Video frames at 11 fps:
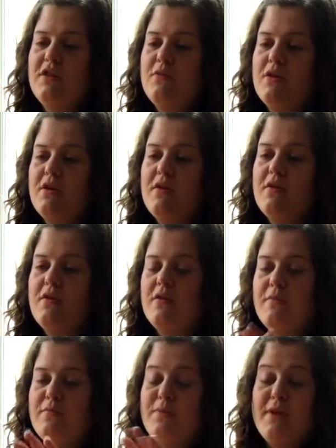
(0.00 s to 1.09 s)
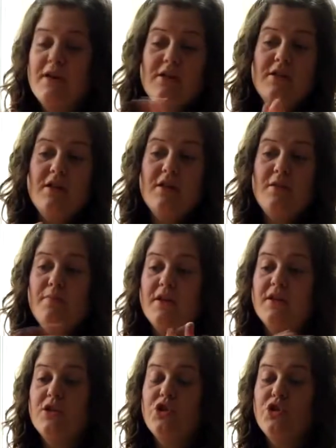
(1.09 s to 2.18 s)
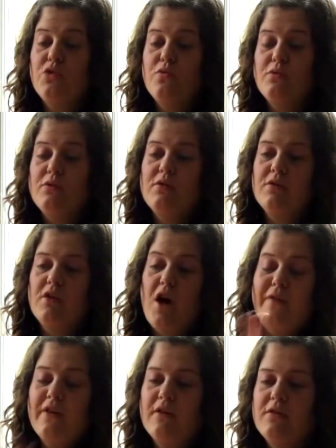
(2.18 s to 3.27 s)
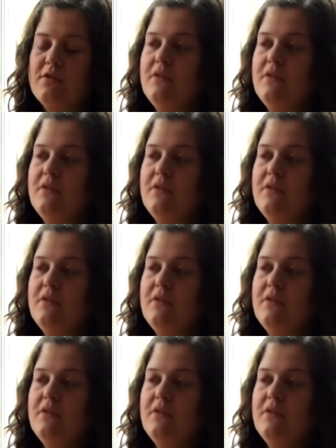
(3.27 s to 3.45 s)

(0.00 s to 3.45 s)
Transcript: They were depicted in the Pictish stones carvings.